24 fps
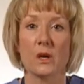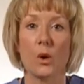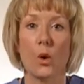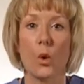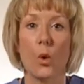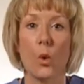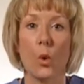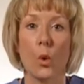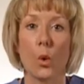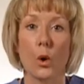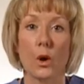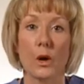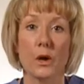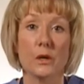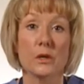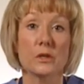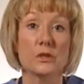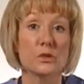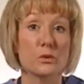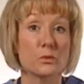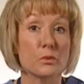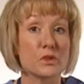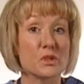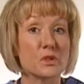or
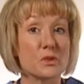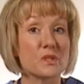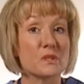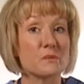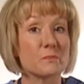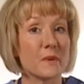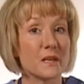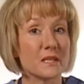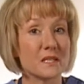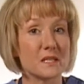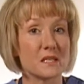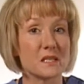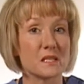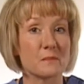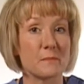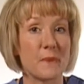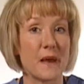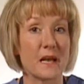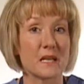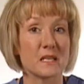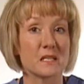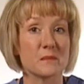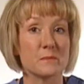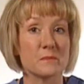to reduce muscle
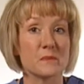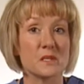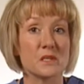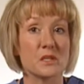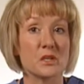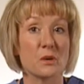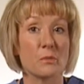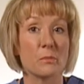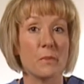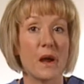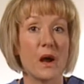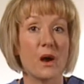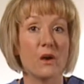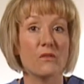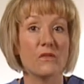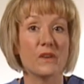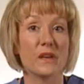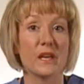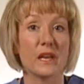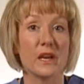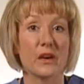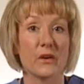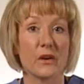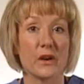spasms in your
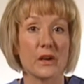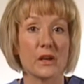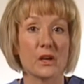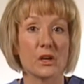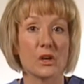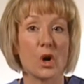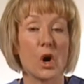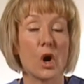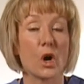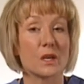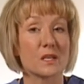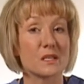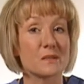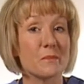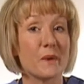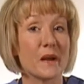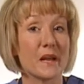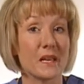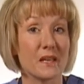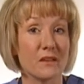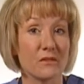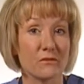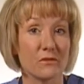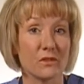pelvic area caused
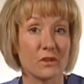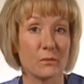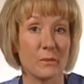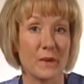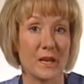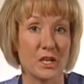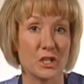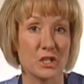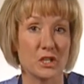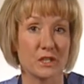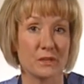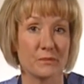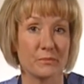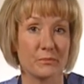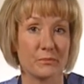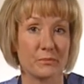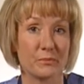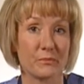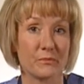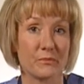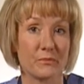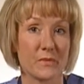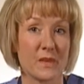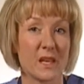by inflammation.
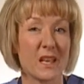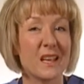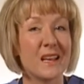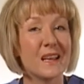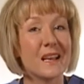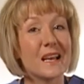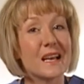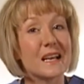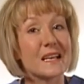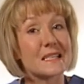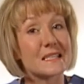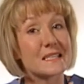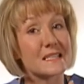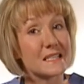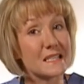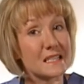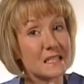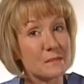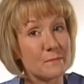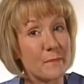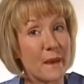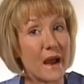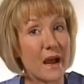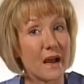A
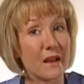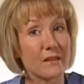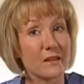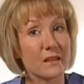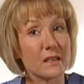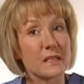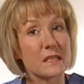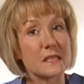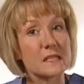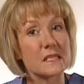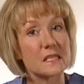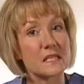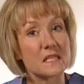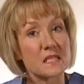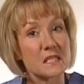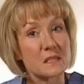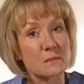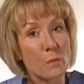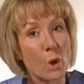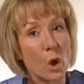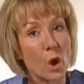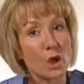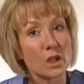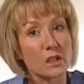sitz bath is a
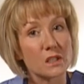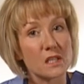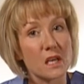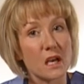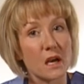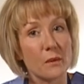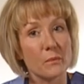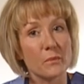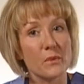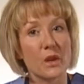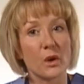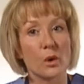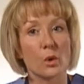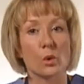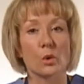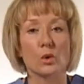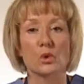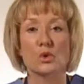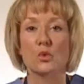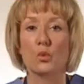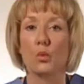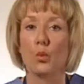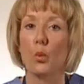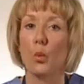small tub that
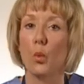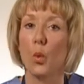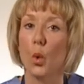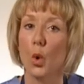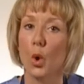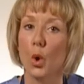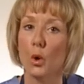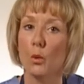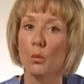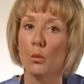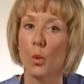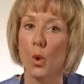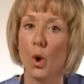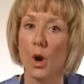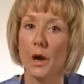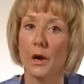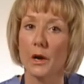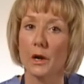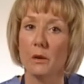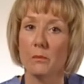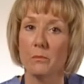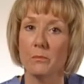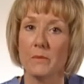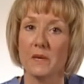holds warm
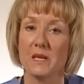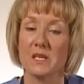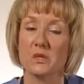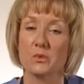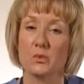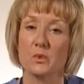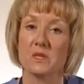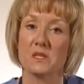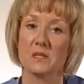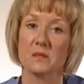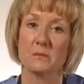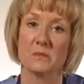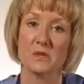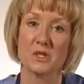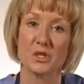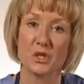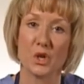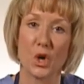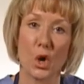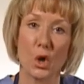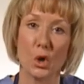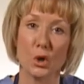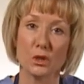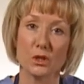water mixed with some
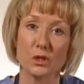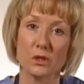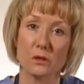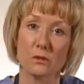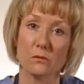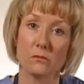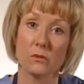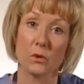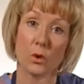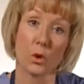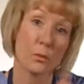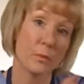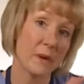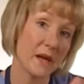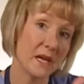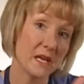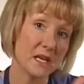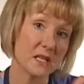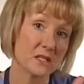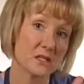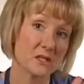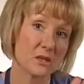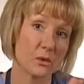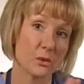salt or
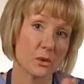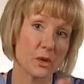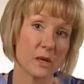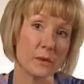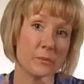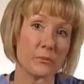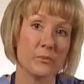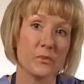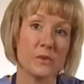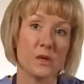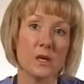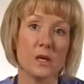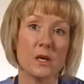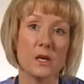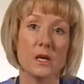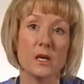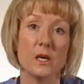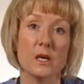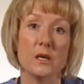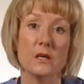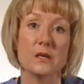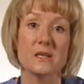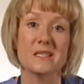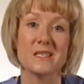baking soda.
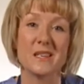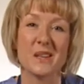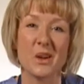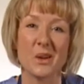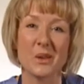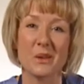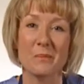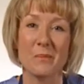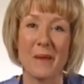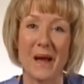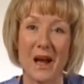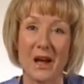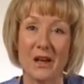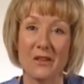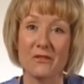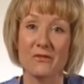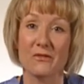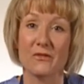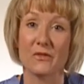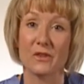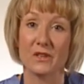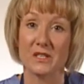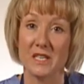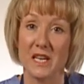You sit on the bath
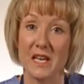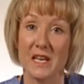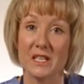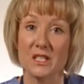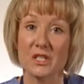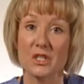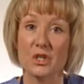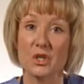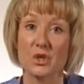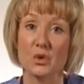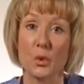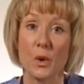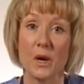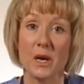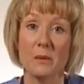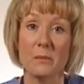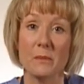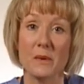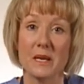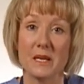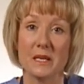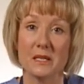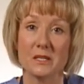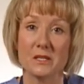for 10 to 20
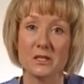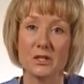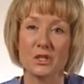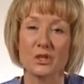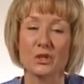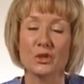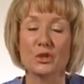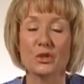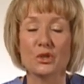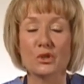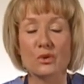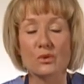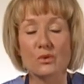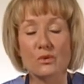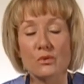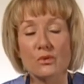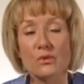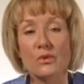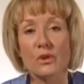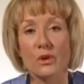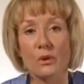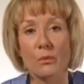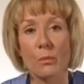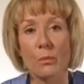minutes to soothe your